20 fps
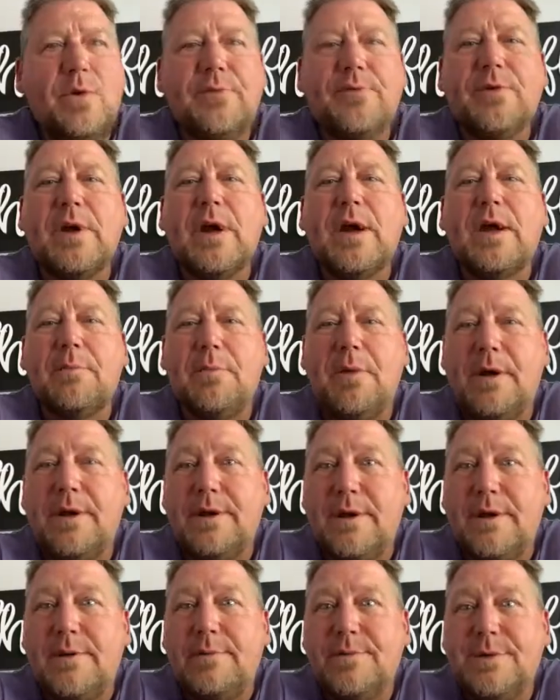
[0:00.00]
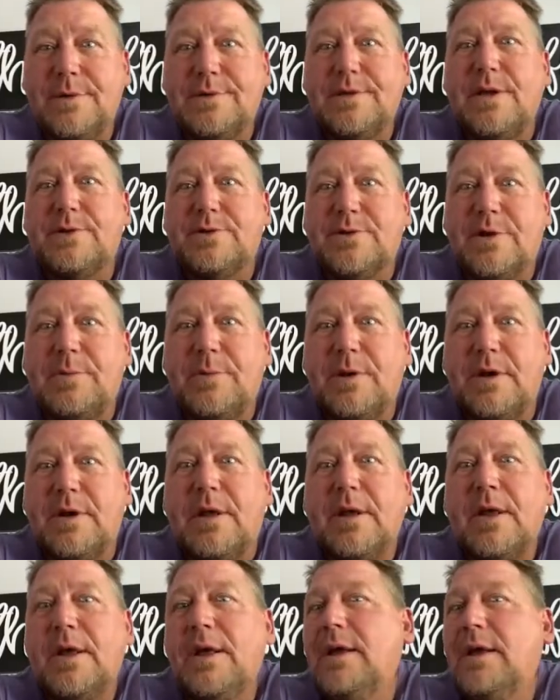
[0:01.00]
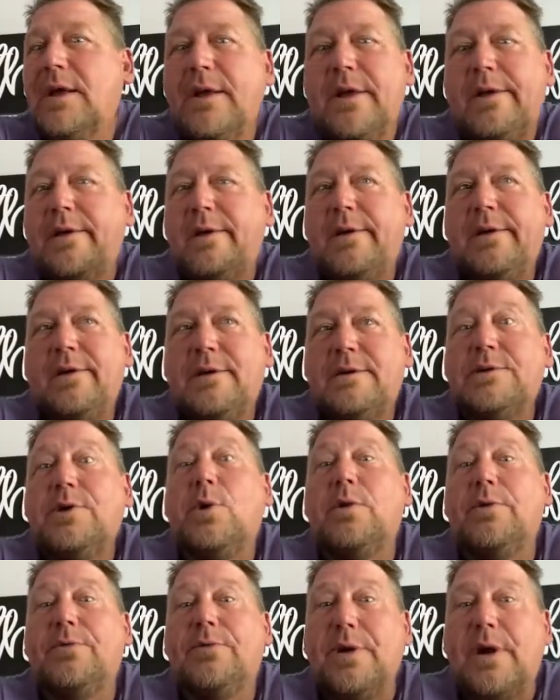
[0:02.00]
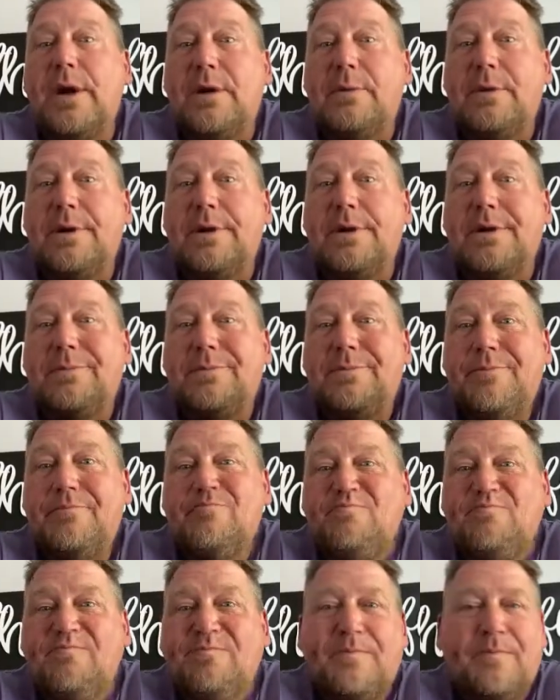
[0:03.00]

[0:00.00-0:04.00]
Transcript: forgot about him. It's that's I mean, I uh, totally forgot about him. What's the